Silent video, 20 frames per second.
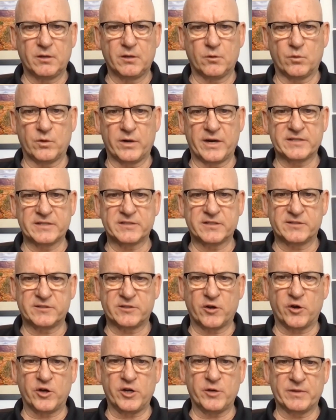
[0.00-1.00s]
whereas the
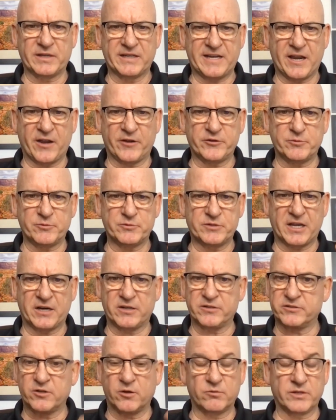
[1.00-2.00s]
sodium and the calcium
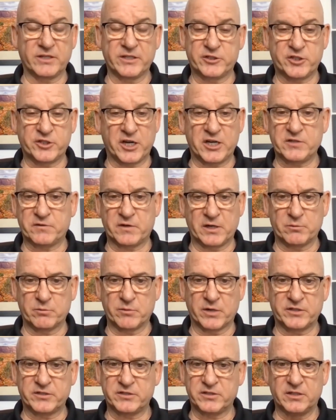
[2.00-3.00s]
channels don't really change very
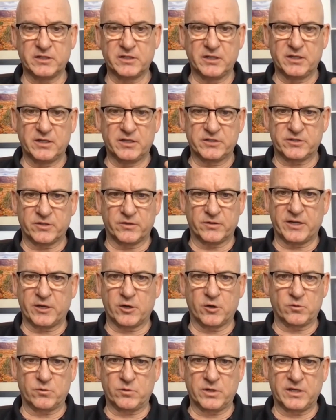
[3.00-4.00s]
much, so they
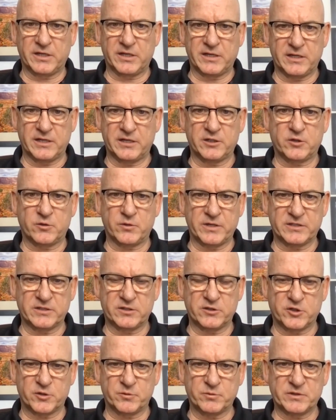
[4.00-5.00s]
don't really increase
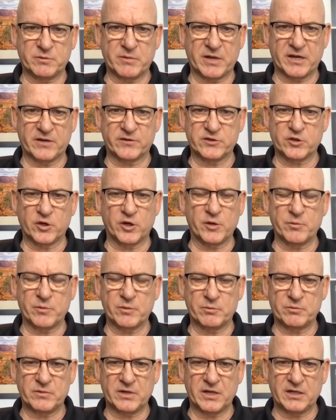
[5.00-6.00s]
in terms of the amount of sodium
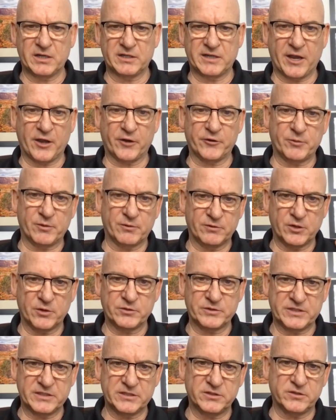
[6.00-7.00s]
and, and calcium that
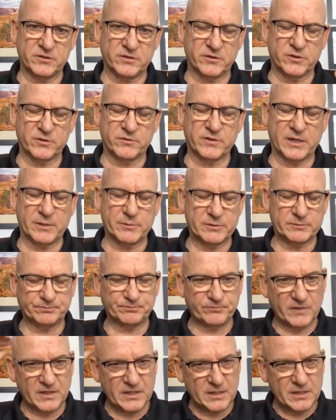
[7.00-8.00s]
flows into the nerve fiber.
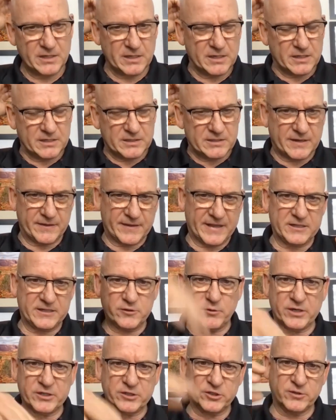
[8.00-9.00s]
Now, that
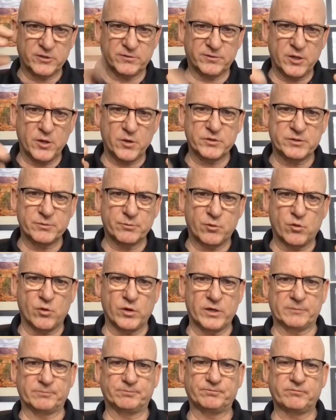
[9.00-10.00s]
direction of flow is
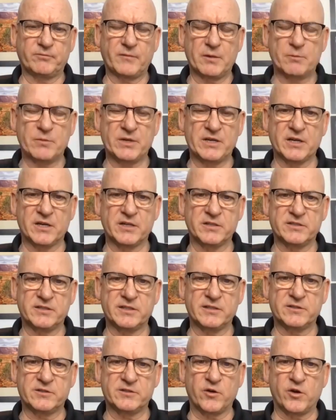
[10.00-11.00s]
important because
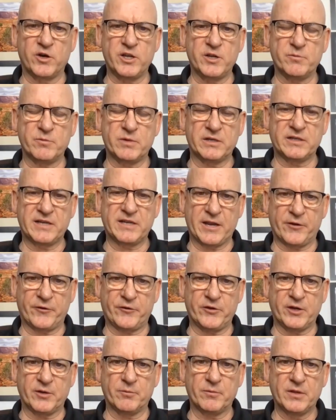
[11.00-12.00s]
the sodium and
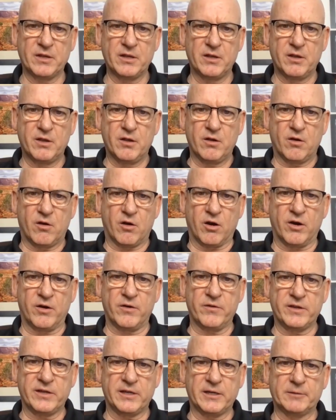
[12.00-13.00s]
calcium are
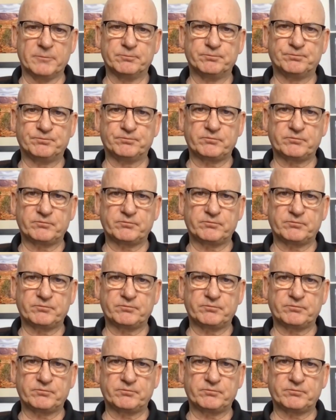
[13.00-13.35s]
the